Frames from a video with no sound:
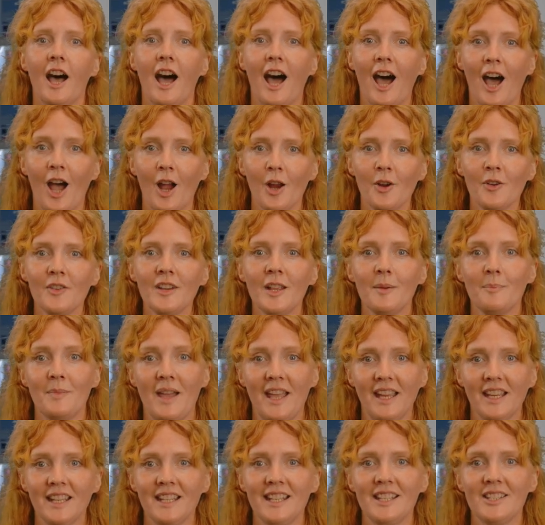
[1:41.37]
iron and
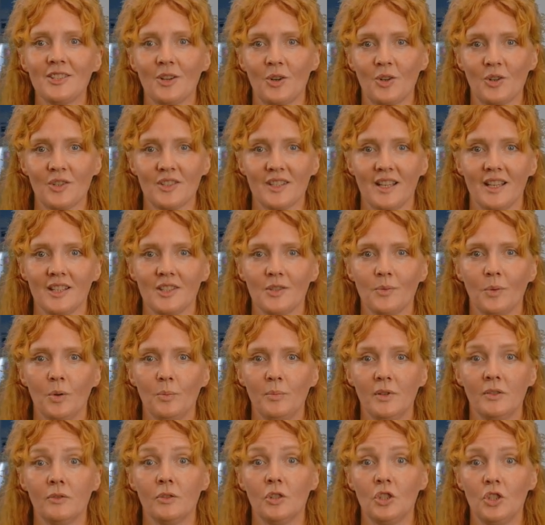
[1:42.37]
manganese oxides will
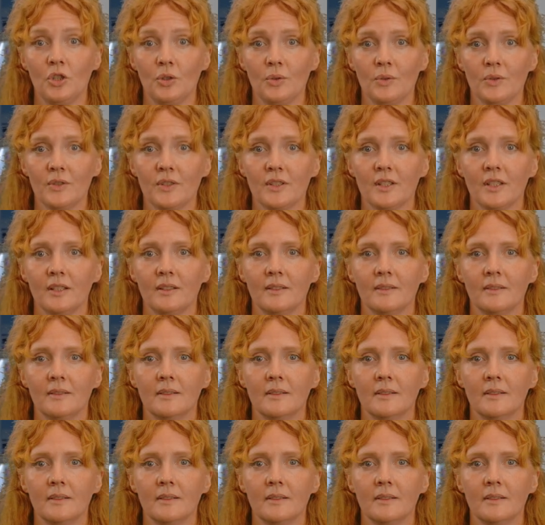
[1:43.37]
be reduced.